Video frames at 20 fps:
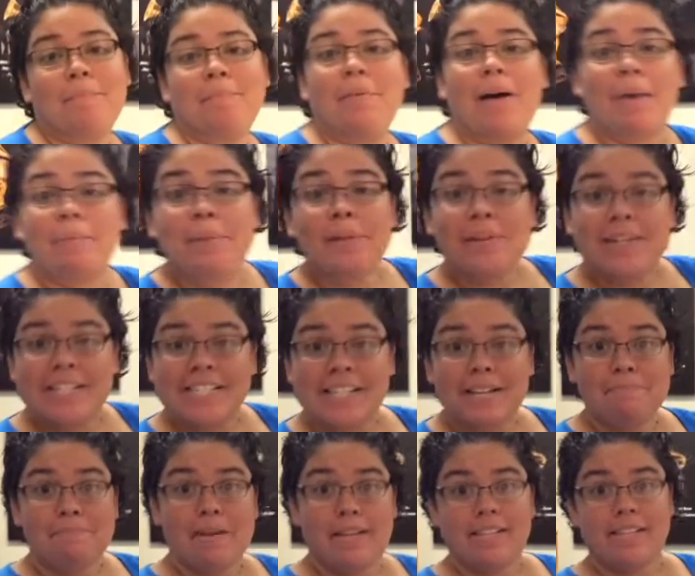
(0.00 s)
I'm
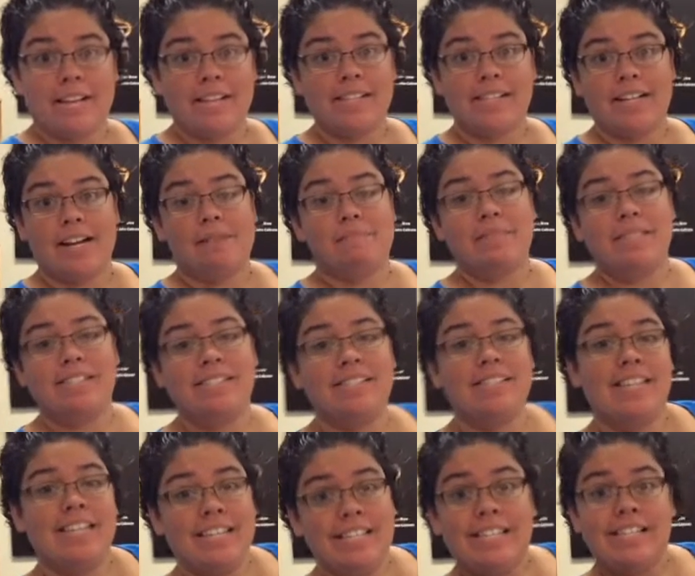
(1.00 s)
Larissa Mendez, and I'm the
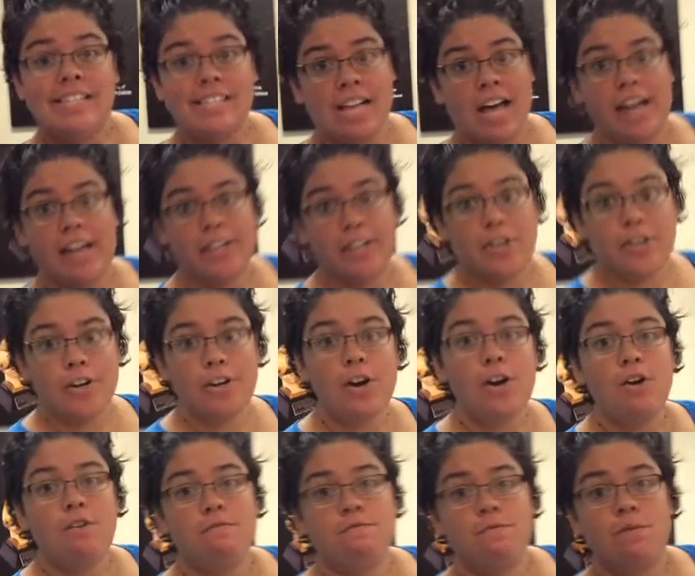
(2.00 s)
scene designer
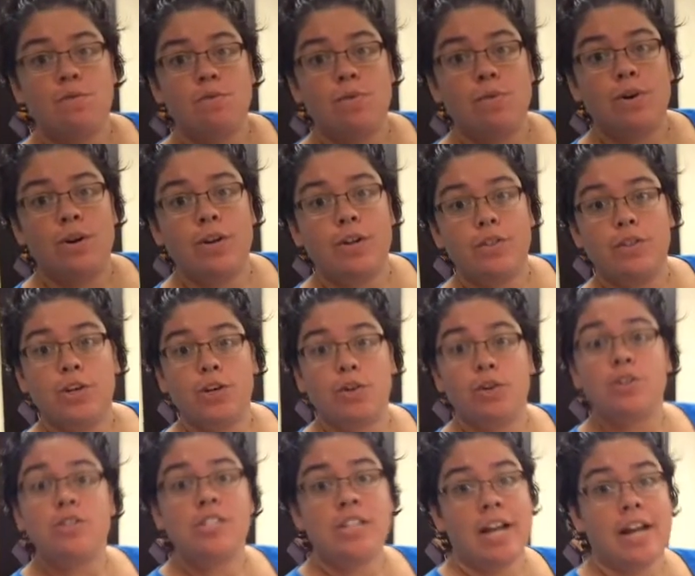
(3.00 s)
for the
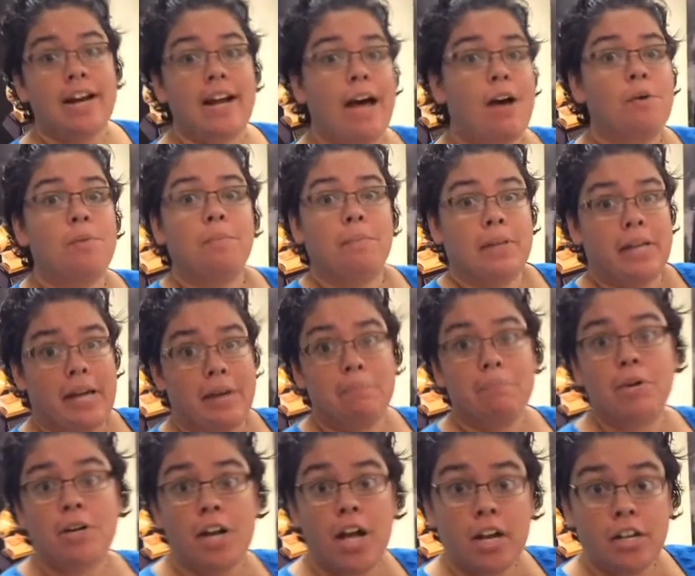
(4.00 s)
Girls Night Out play
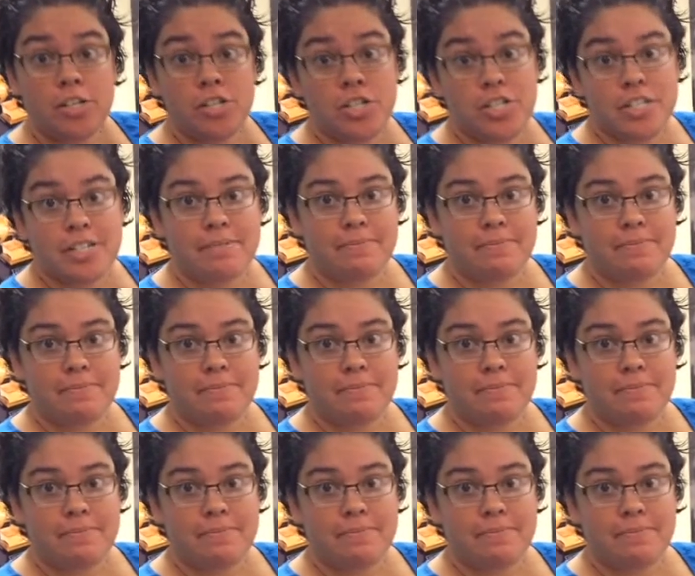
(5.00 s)
production.